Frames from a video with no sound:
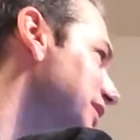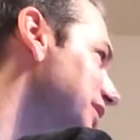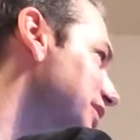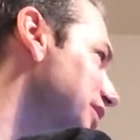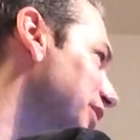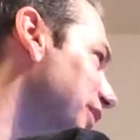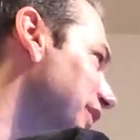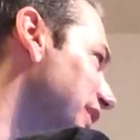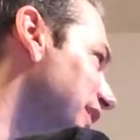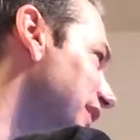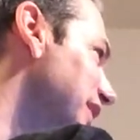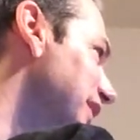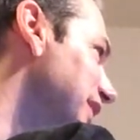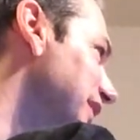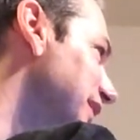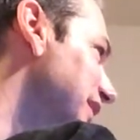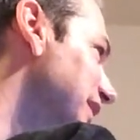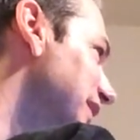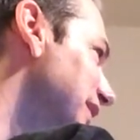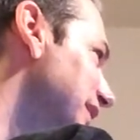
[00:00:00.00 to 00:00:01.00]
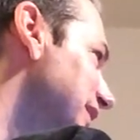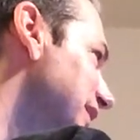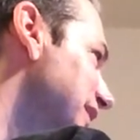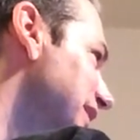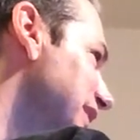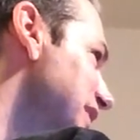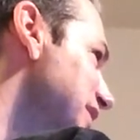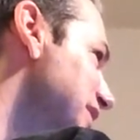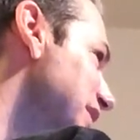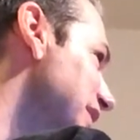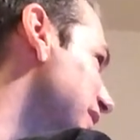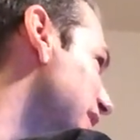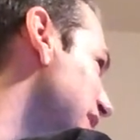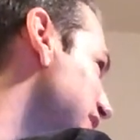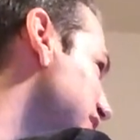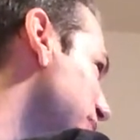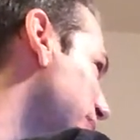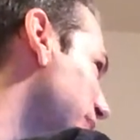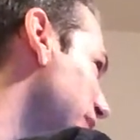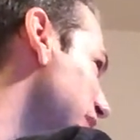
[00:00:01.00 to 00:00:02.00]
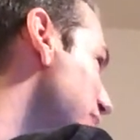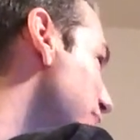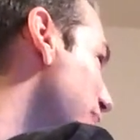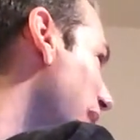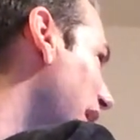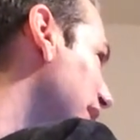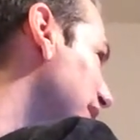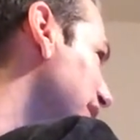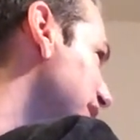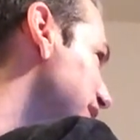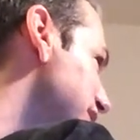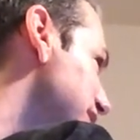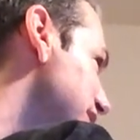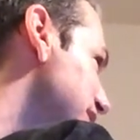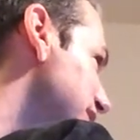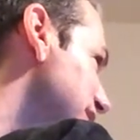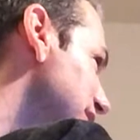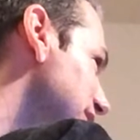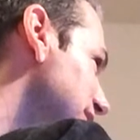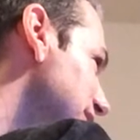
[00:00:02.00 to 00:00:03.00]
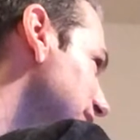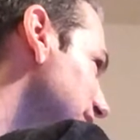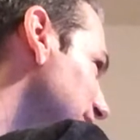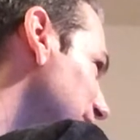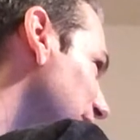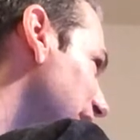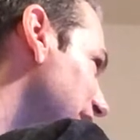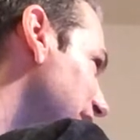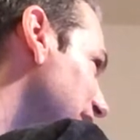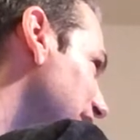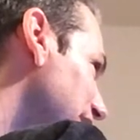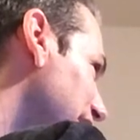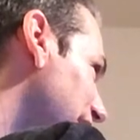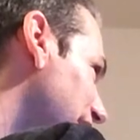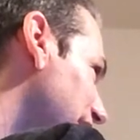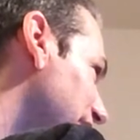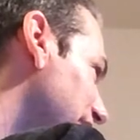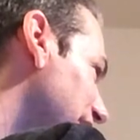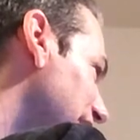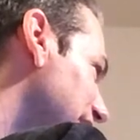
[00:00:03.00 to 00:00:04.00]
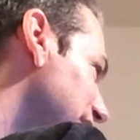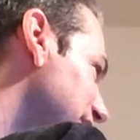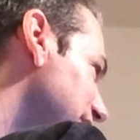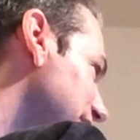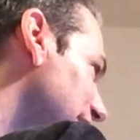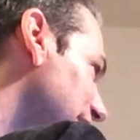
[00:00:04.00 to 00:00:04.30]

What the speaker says: So he sees it. That's a pretty balanced way to look at things,